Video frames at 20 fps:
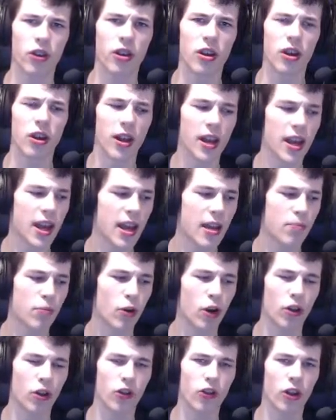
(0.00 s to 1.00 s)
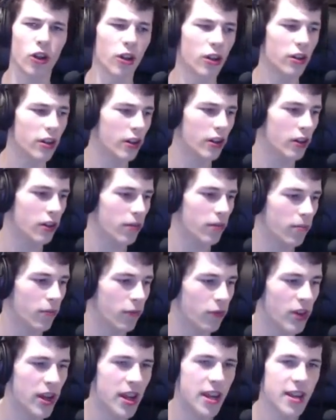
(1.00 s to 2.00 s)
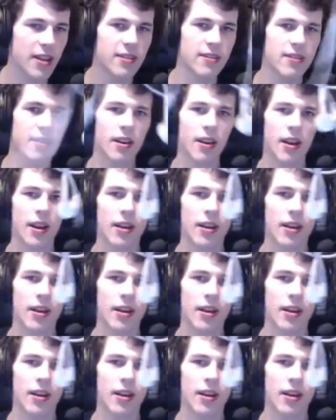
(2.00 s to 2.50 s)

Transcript: your AirPods on these.